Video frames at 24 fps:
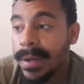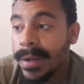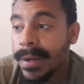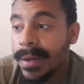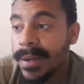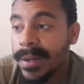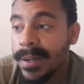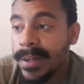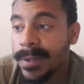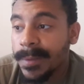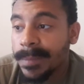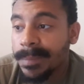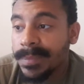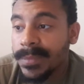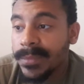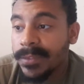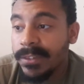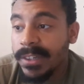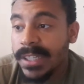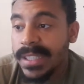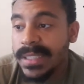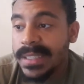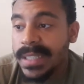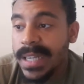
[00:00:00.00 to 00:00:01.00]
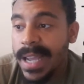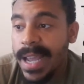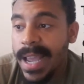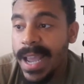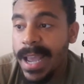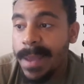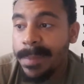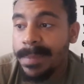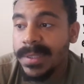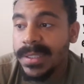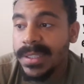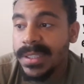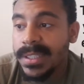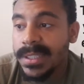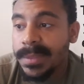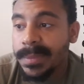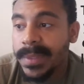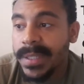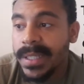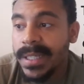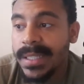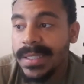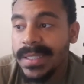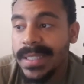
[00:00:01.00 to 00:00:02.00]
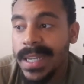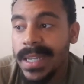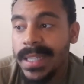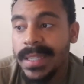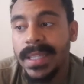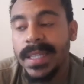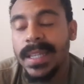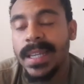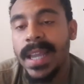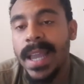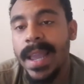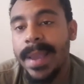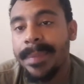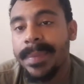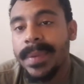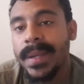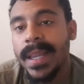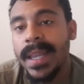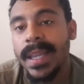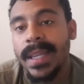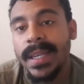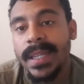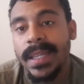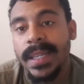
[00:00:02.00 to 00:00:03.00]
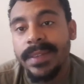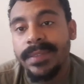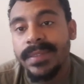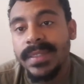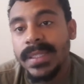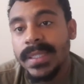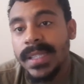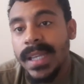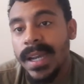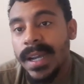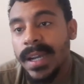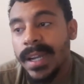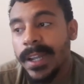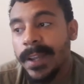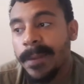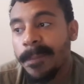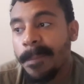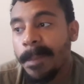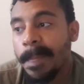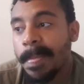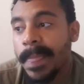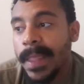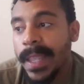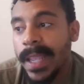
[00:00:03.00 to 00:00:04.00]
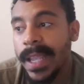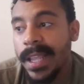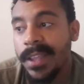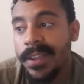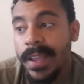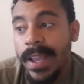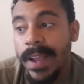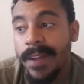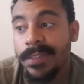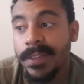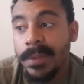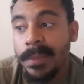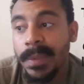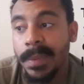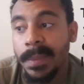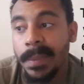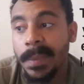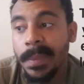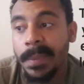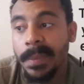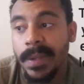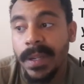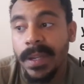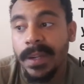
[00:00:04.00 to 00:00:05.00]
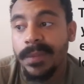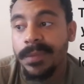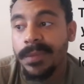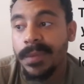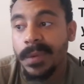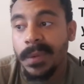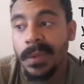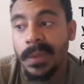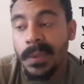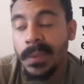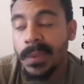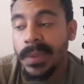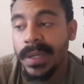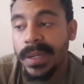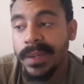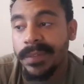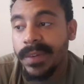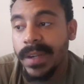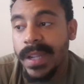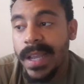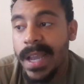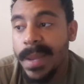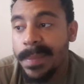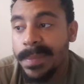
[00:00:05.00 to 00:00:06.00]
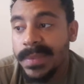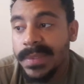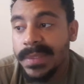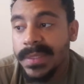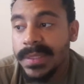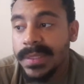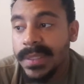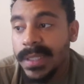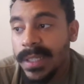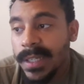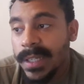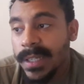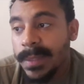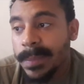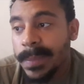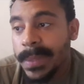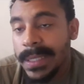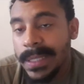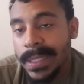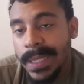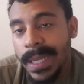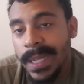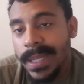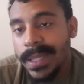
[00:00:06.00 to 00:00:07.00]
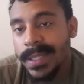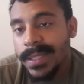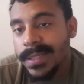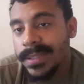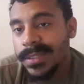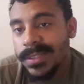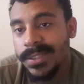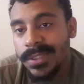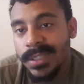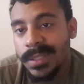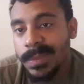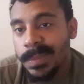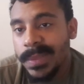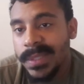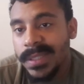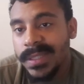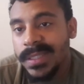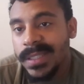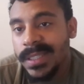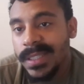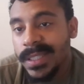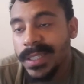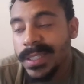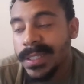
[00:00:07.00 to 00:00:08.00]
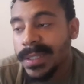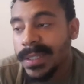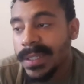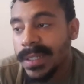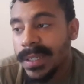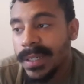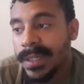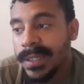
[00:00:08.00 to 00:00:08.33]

Reason that happens is because anything can happen at any given time, and you have to be prepared for whatever happens. But in that case, it's just PT.